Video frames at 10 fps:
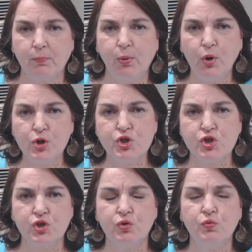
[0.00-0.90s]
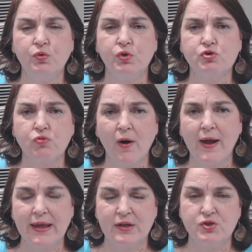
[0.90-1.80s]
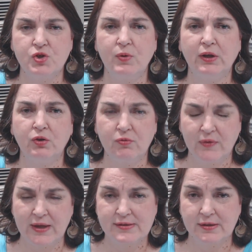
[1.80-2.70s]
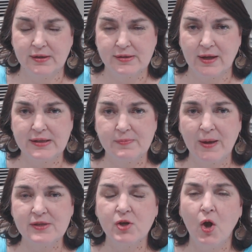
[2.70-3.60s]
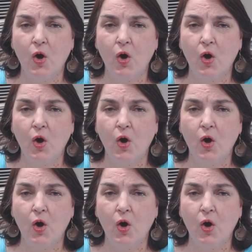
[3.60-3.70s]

to push you trying and doing new things in Design Space,